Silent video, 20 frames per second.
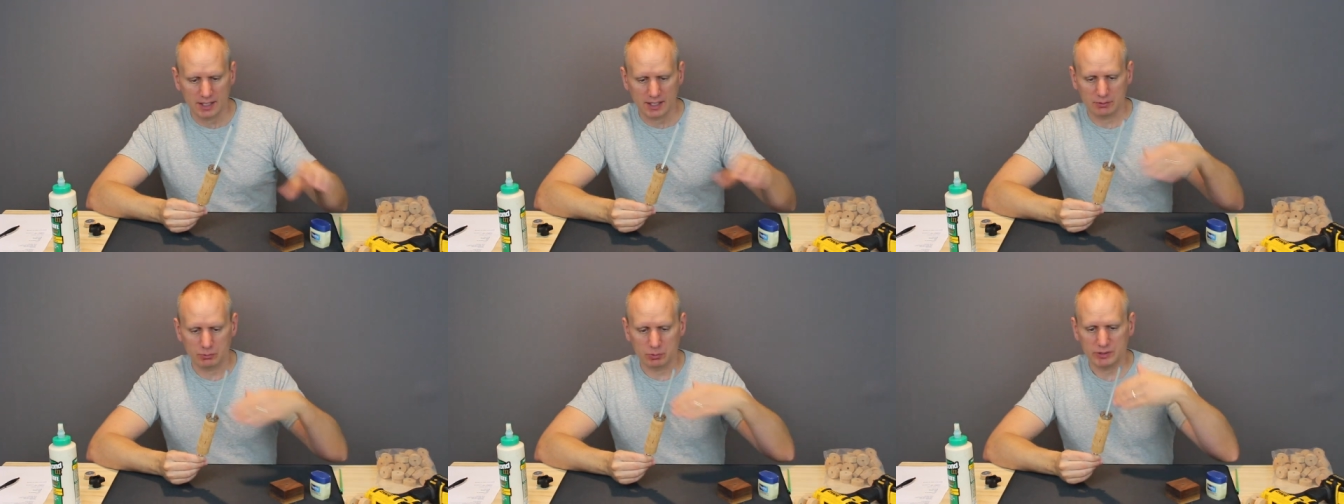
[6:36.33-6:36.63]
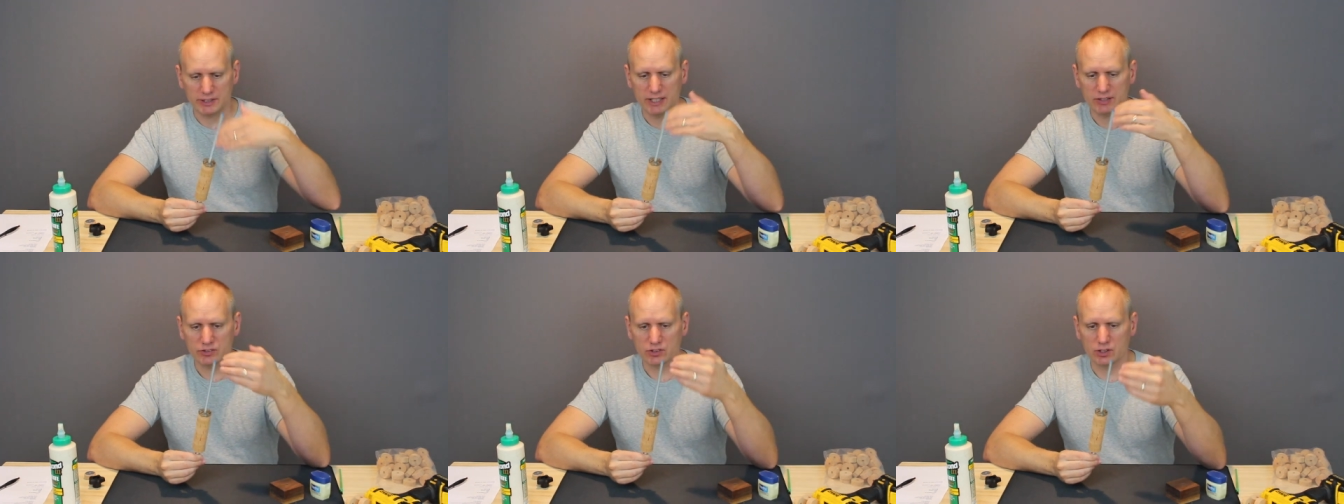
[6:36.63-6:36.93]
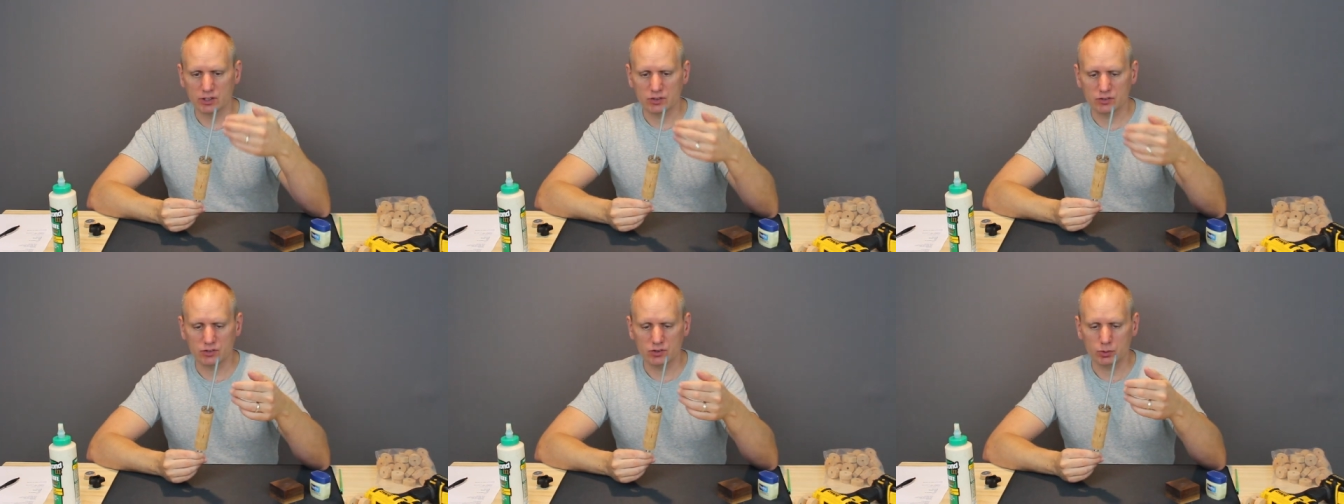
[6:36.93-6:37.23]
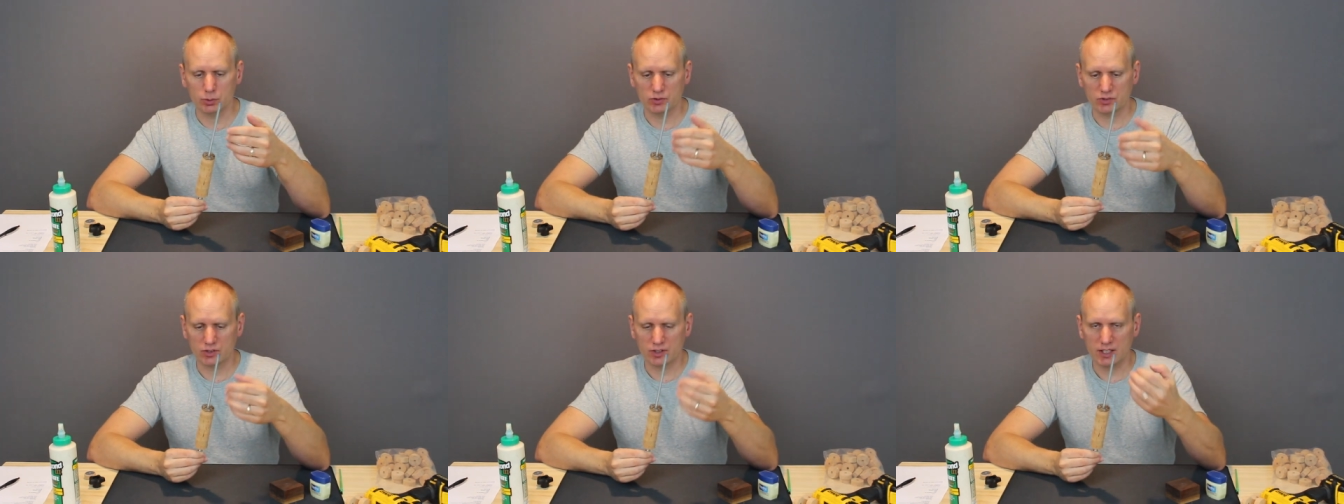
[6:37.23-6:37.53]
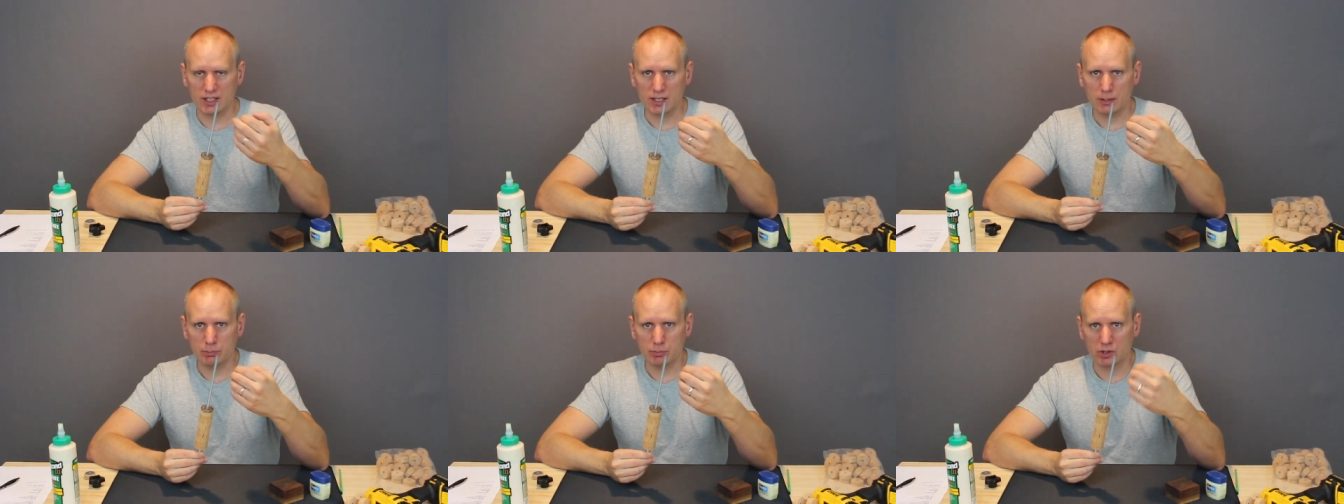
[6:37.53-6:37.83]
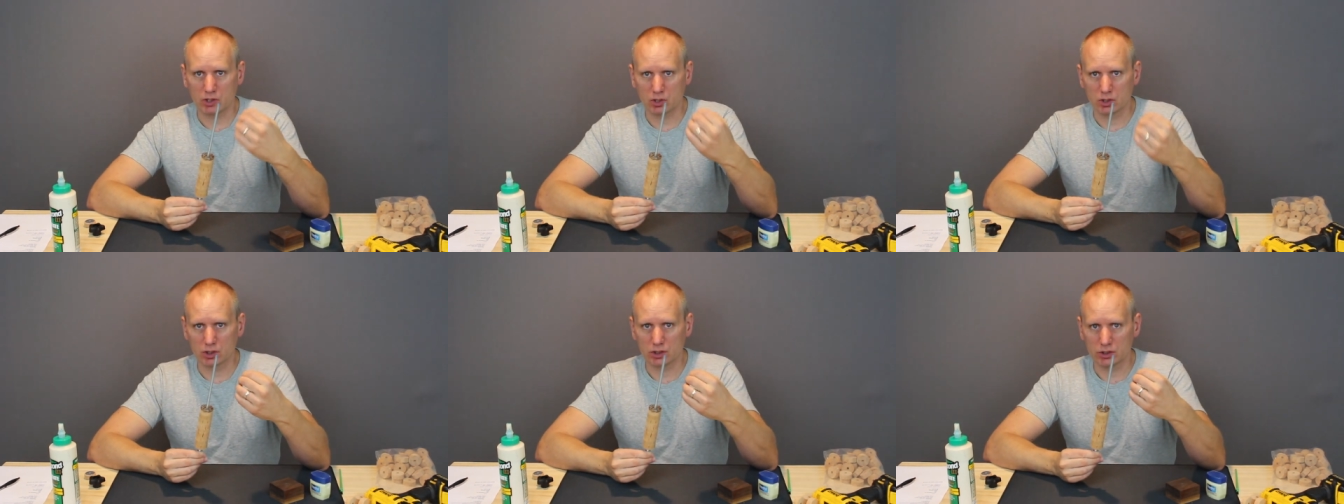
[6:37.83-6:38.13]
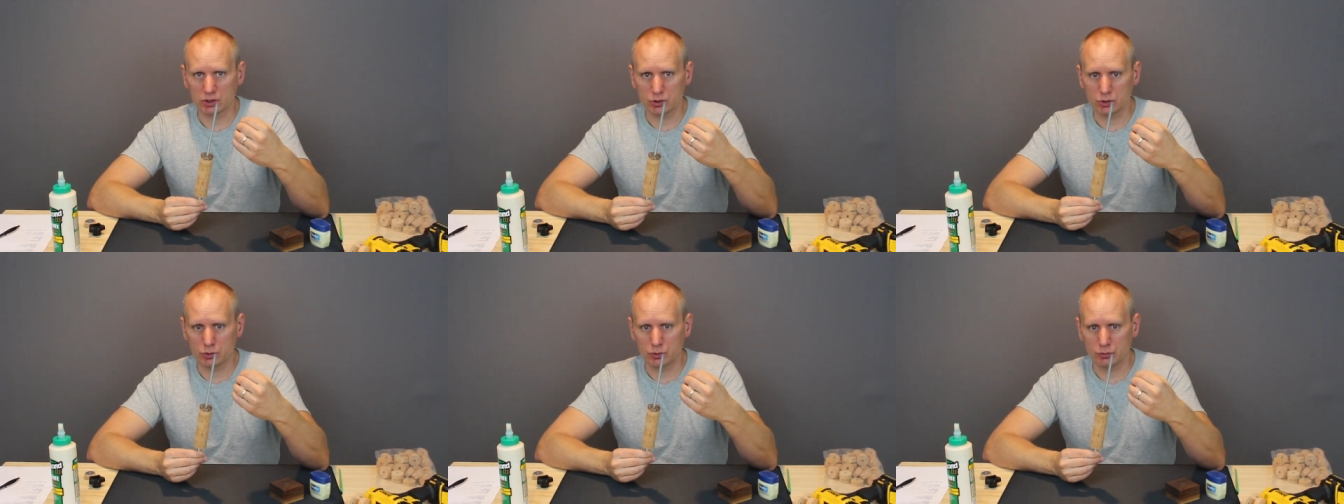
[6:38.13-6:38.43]
And what that's going to do is keep the
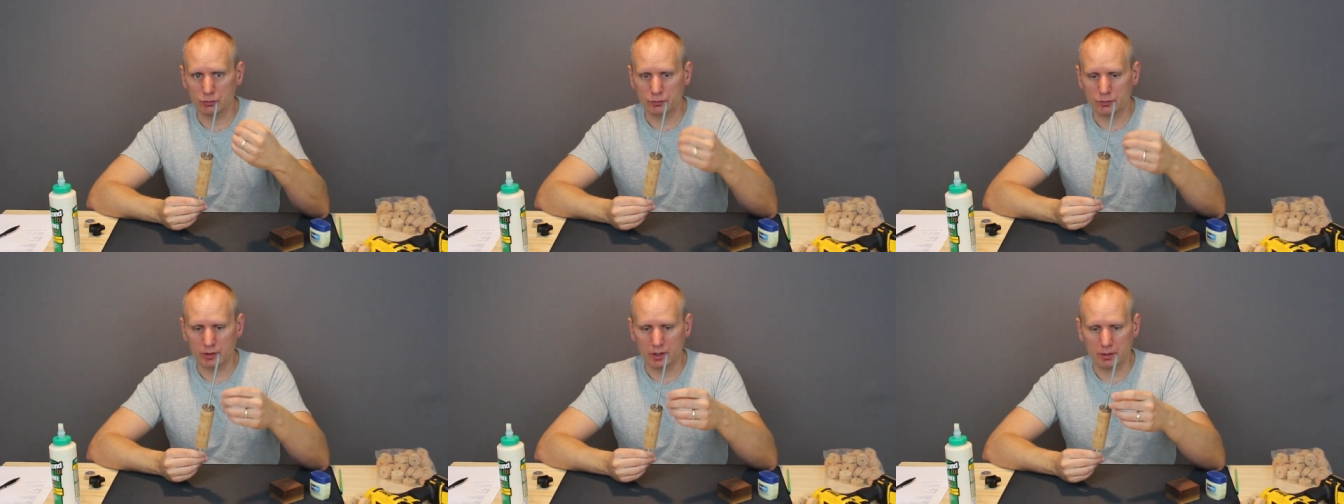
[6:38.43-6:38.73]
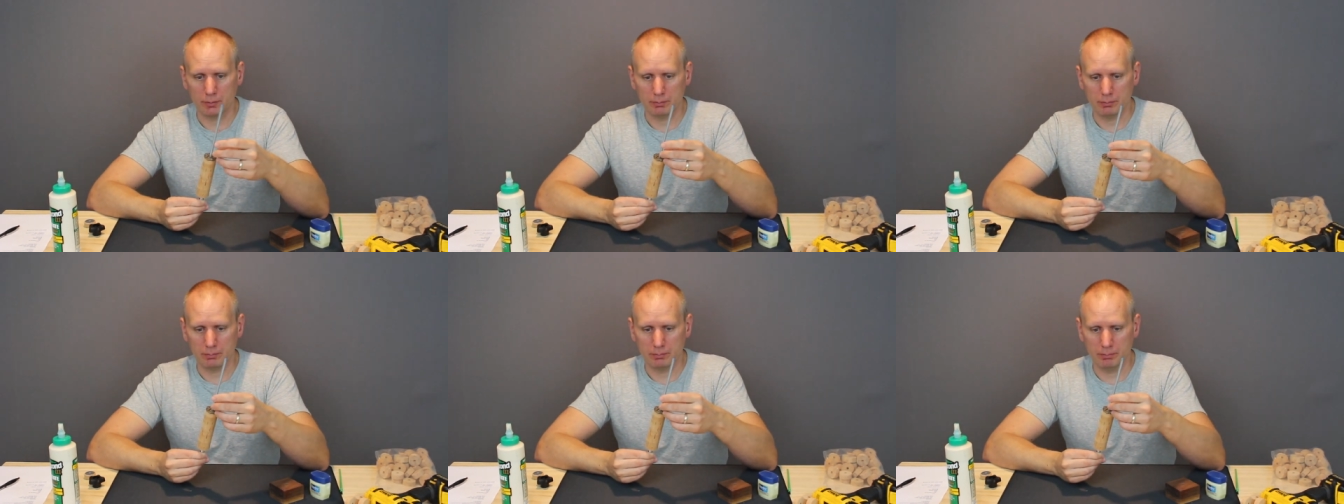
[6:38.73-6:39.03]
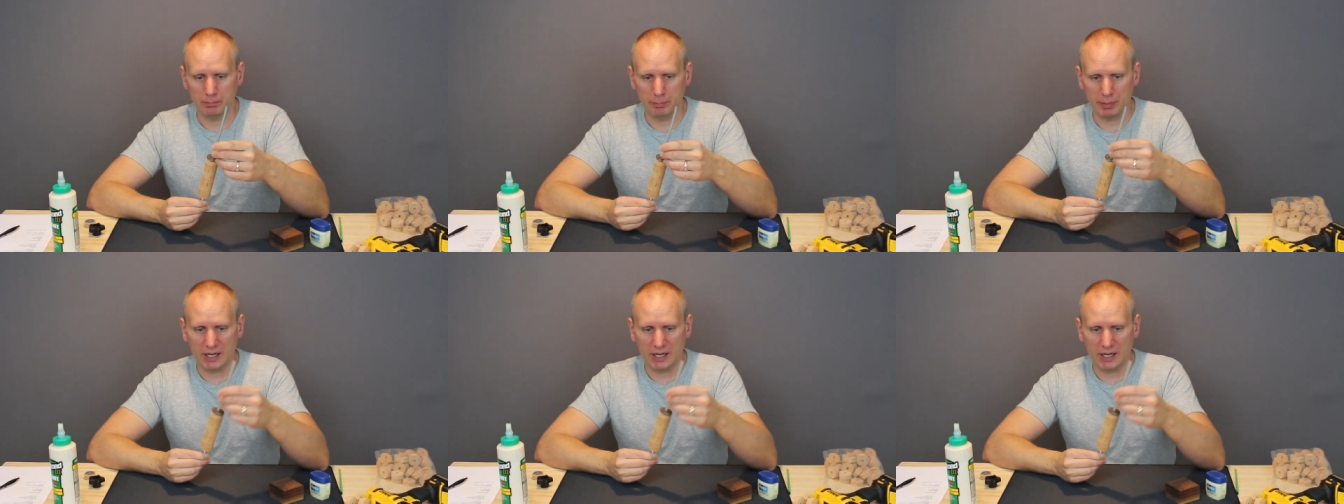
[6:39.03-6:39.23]
glue from